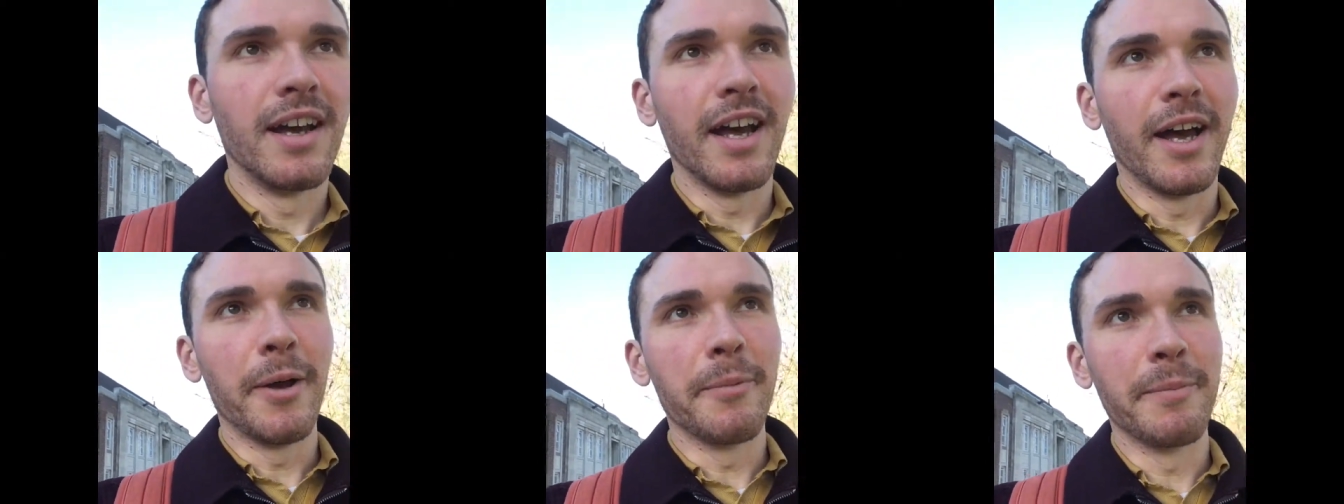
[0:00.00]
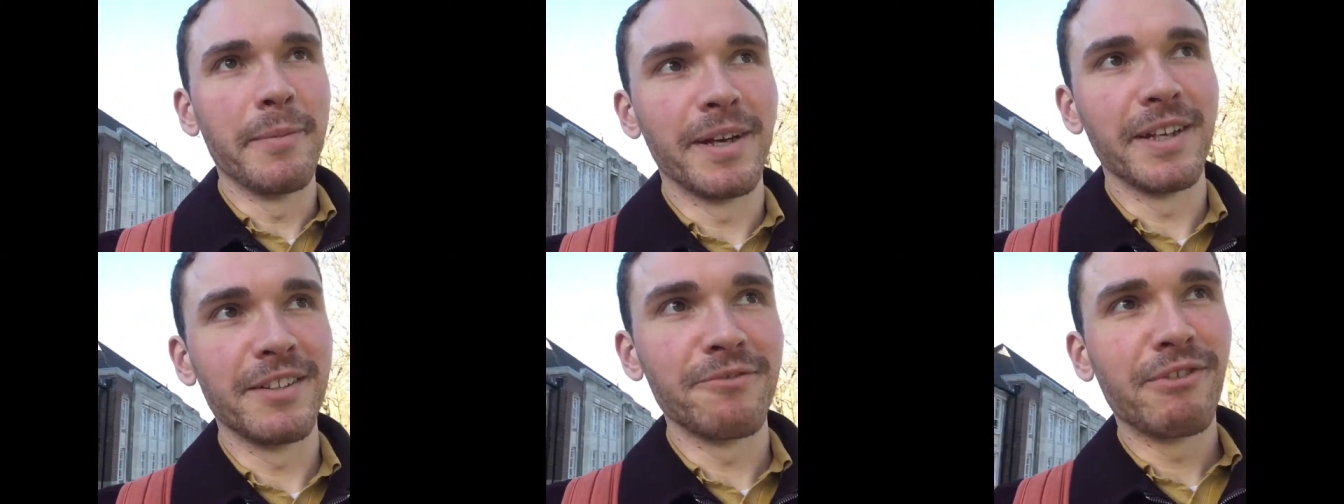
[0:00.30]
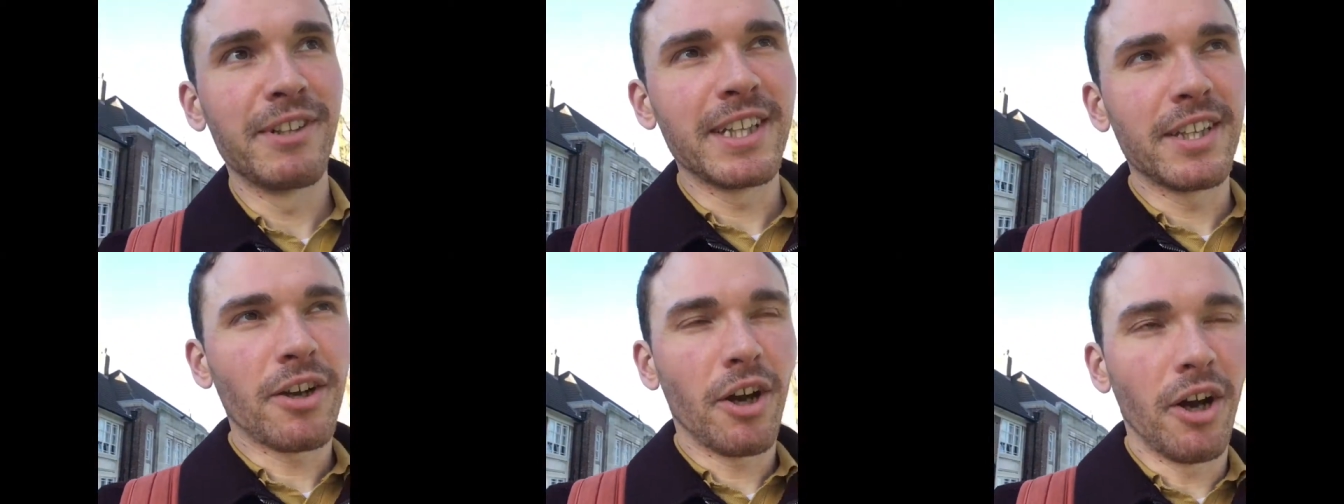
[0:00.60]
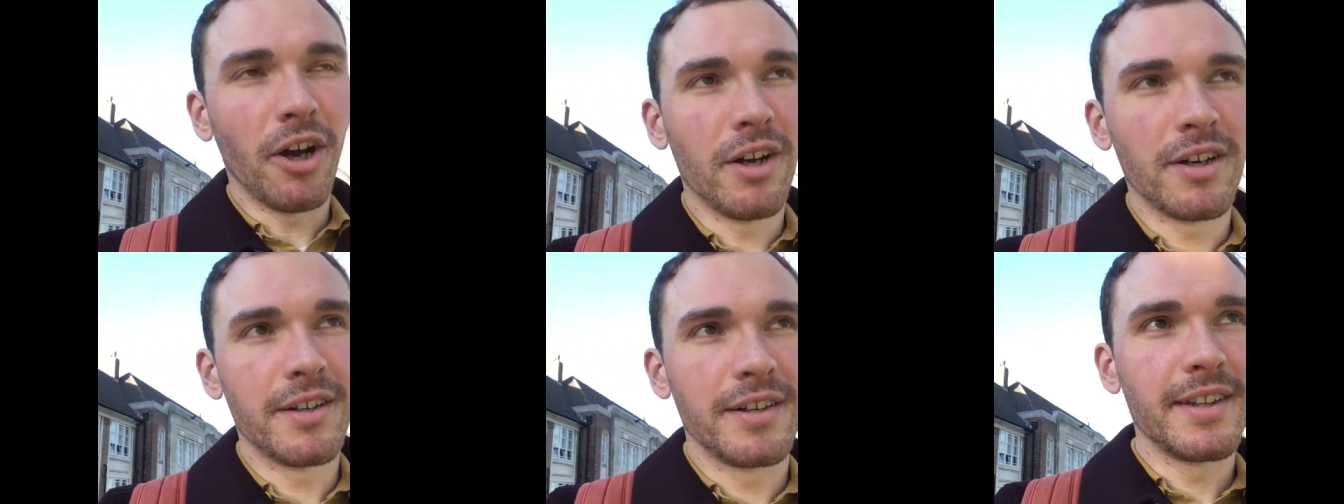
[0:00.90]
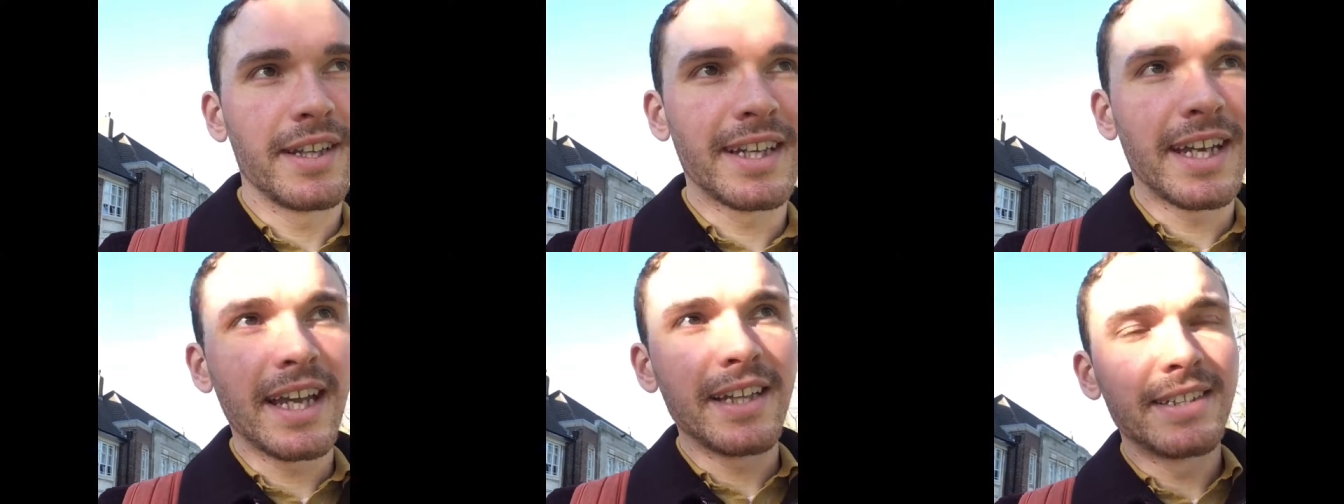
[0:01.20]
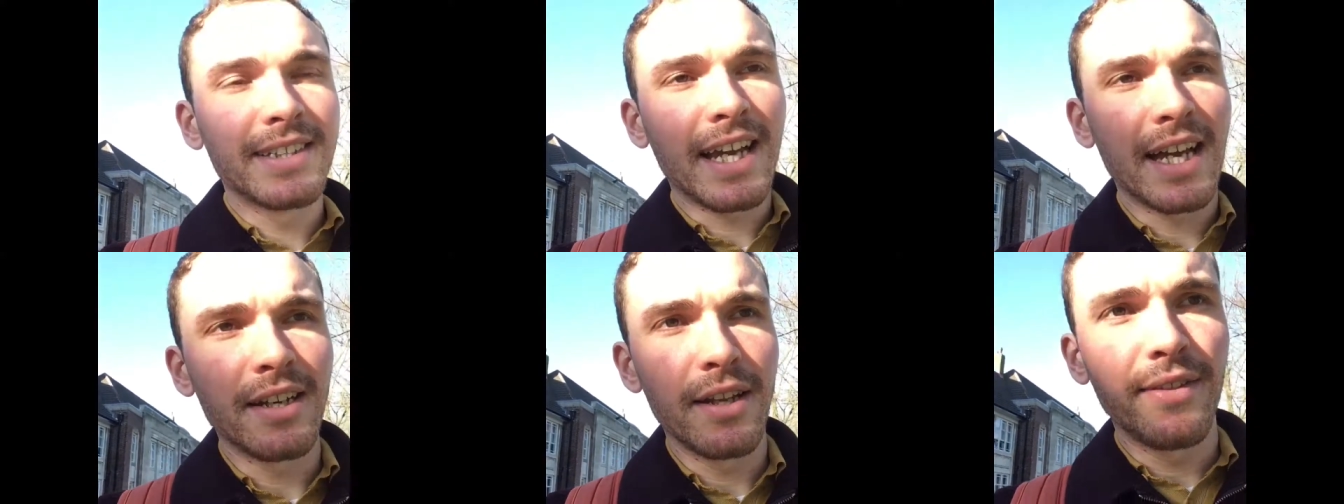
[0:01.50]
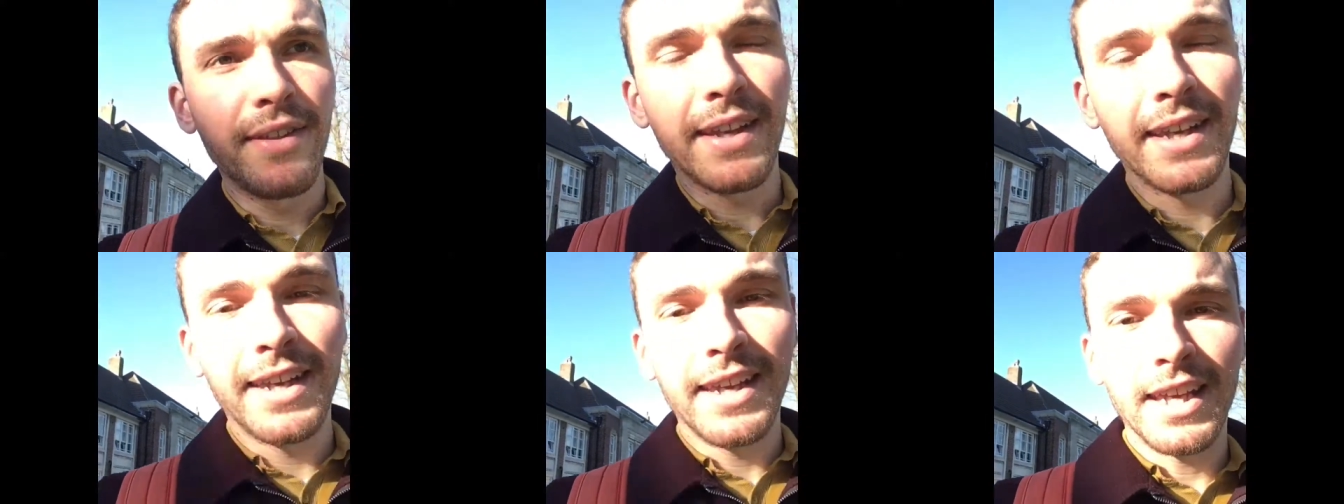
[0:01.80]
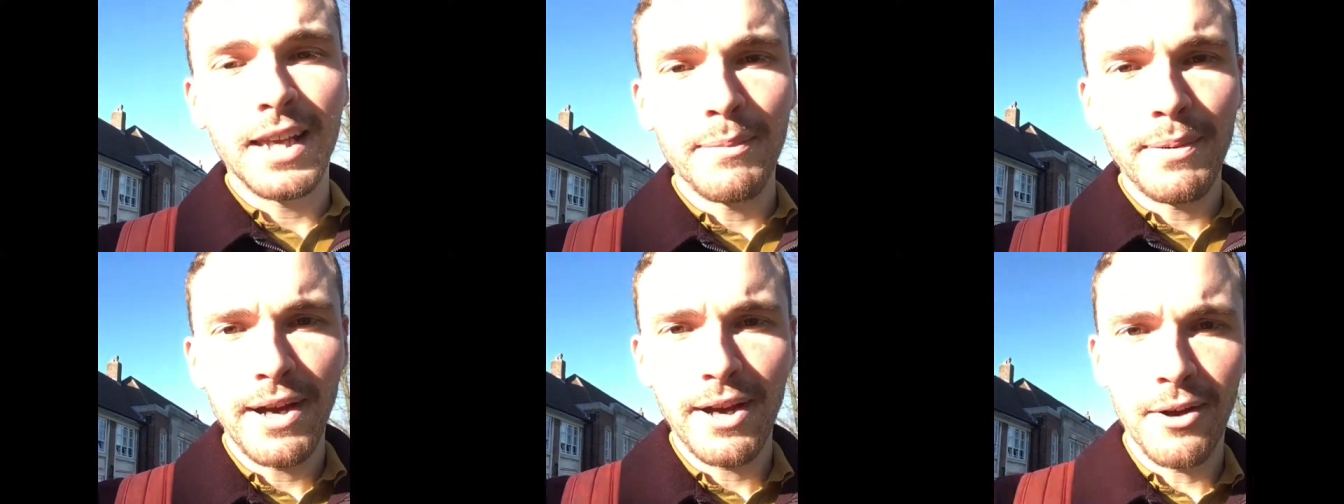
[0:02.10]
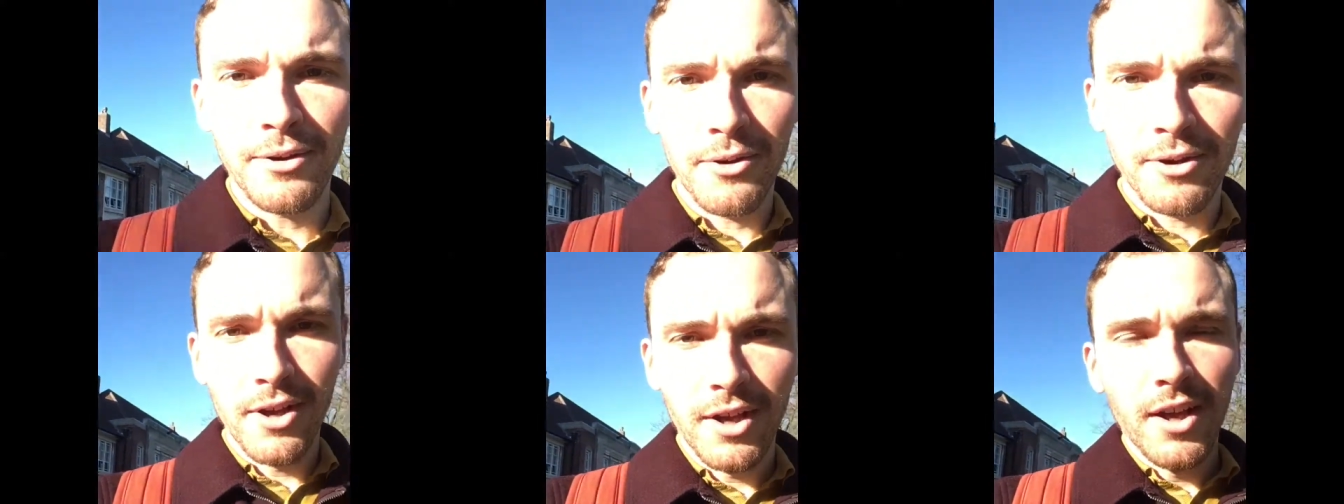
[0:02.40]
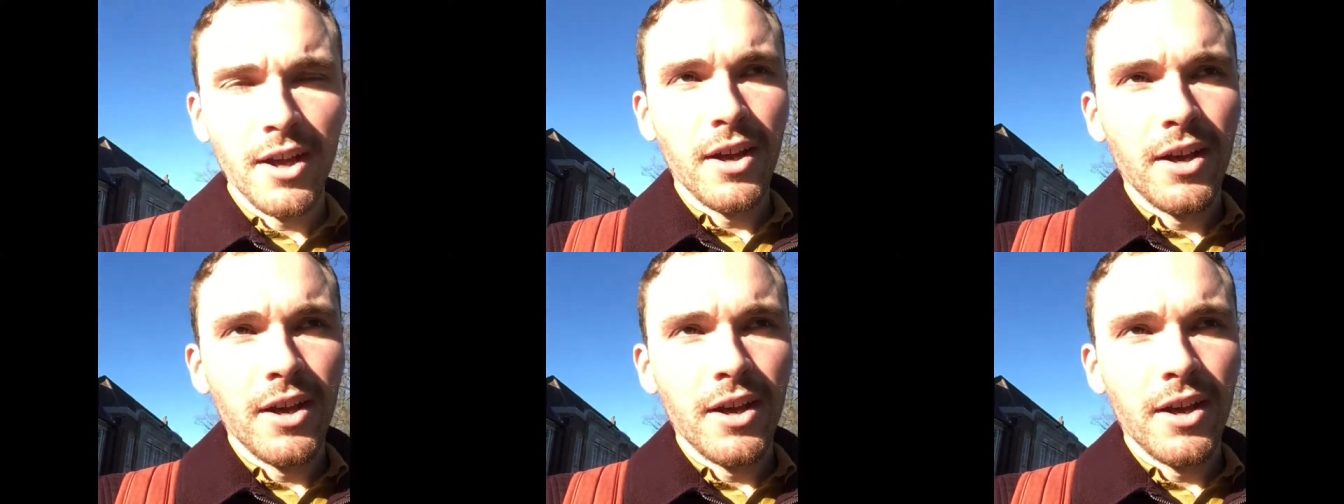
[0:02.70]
um, and really got the kids kind of thinking about